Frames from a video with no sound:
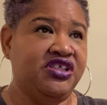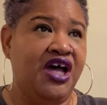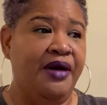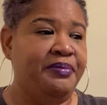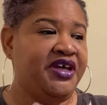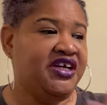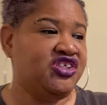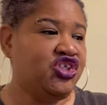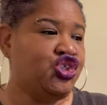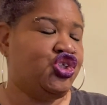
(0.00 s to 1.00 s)
top because
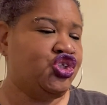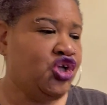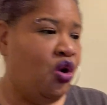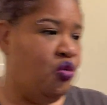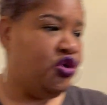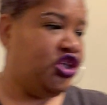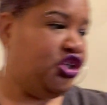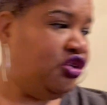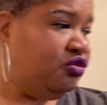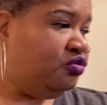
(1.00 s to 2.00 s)
it's so
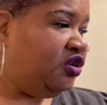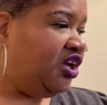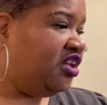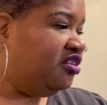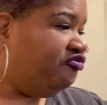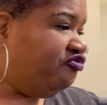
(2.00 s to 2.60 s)
cute in the